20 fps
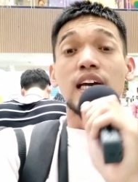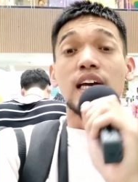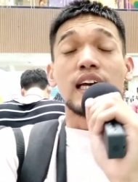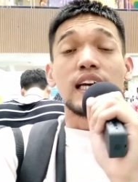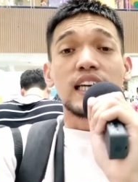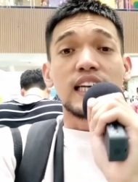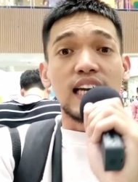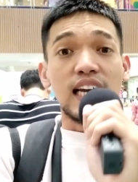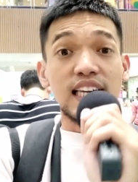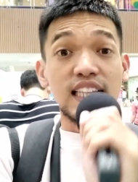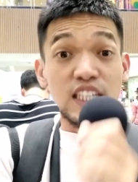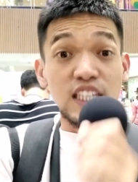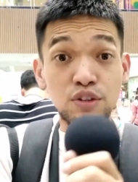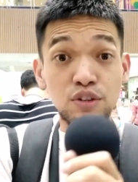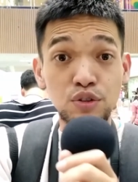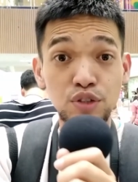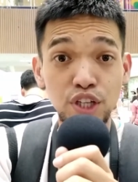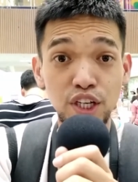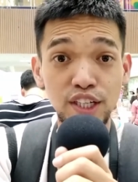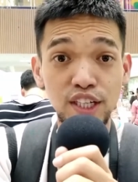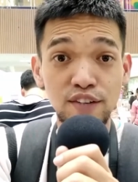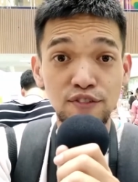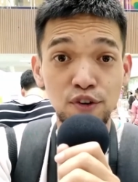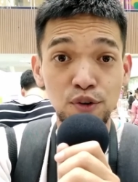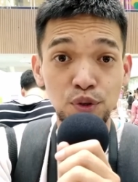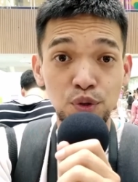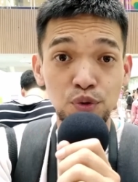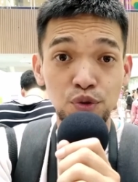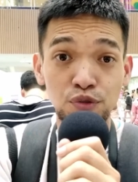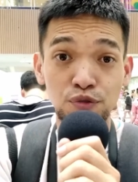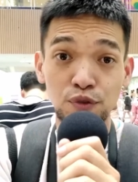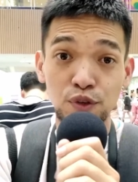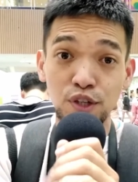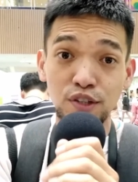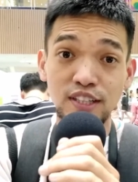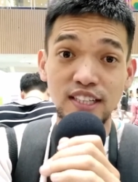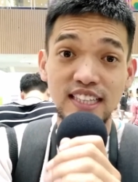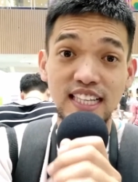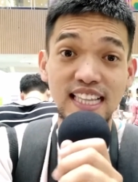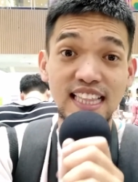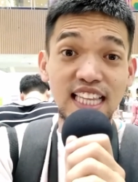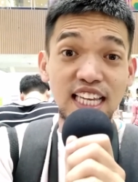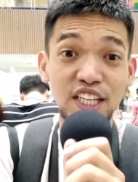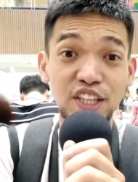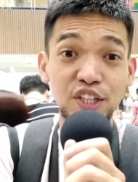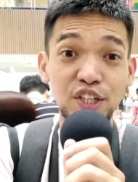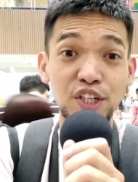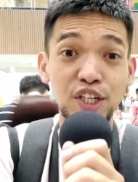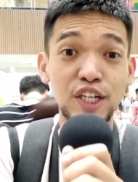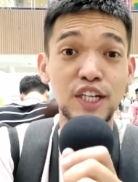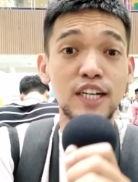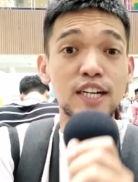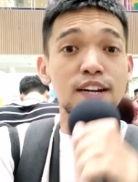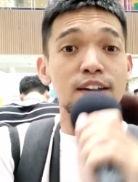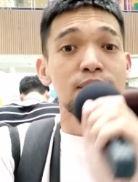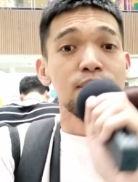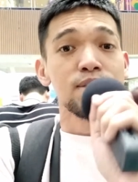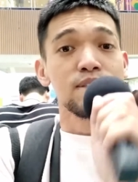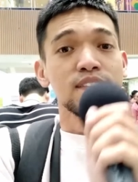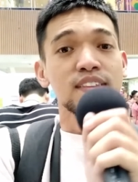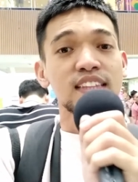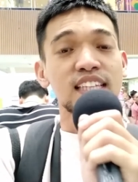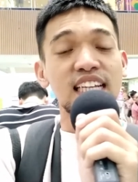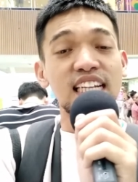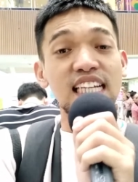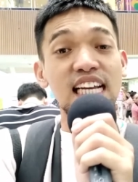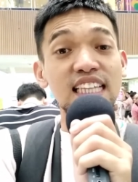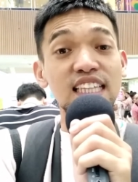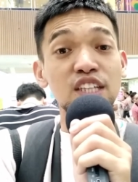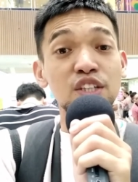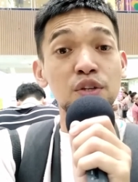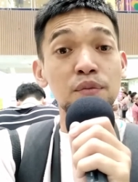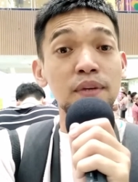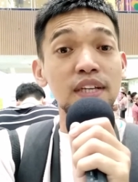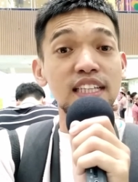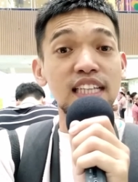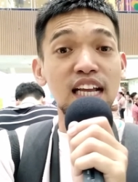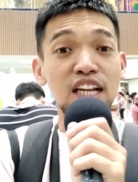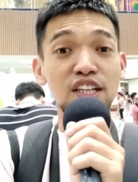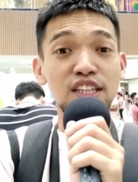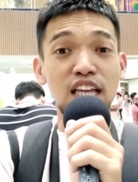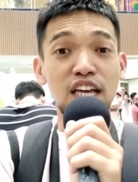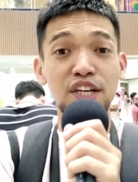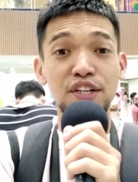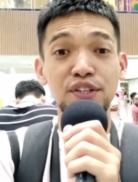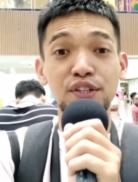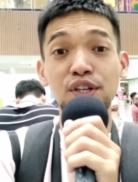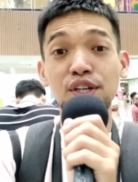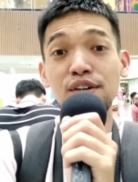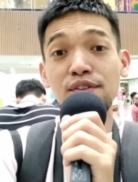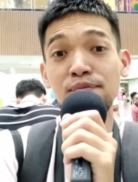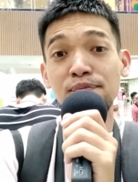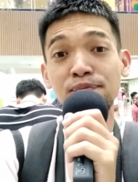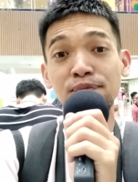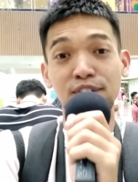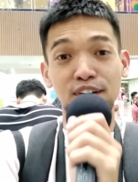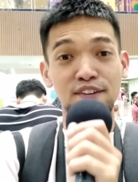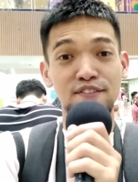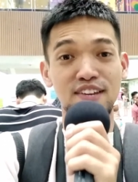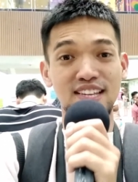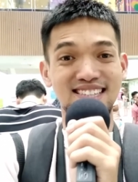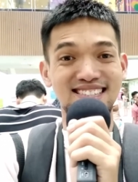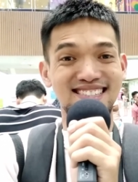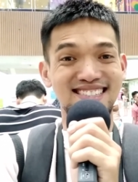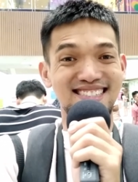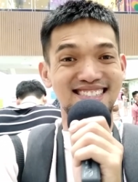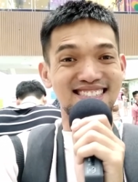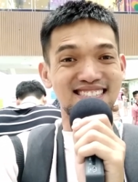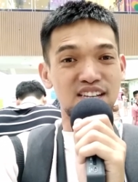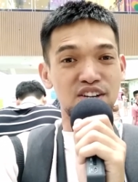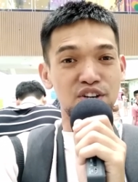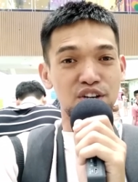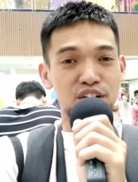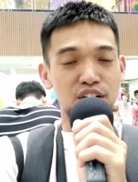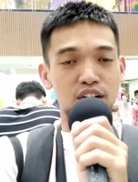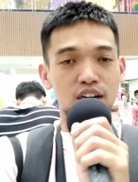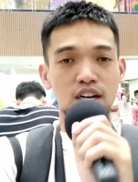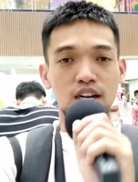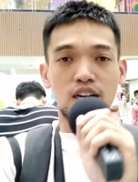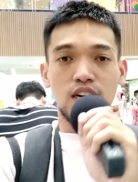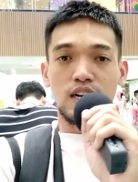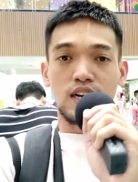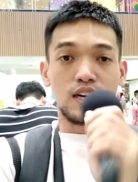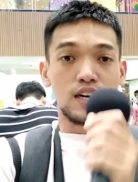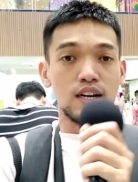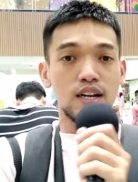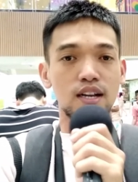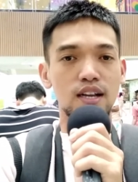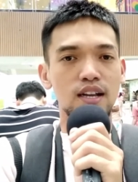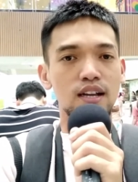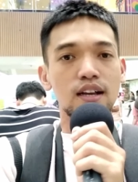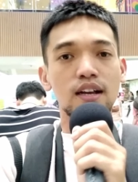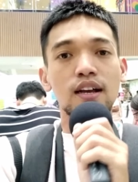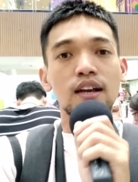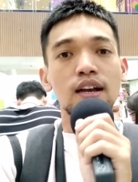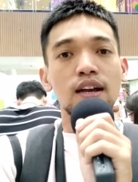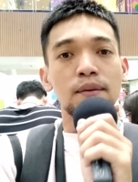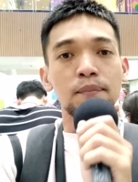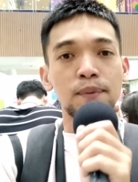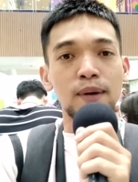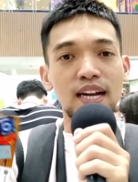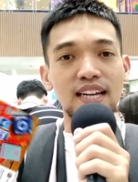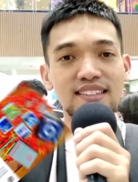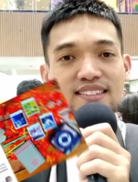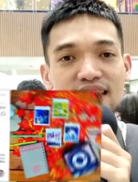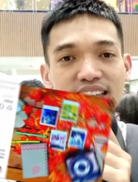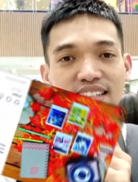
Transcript: I need to share the photos first and then later, tingnan natin kung mananalo tayo ng freebies or prizes.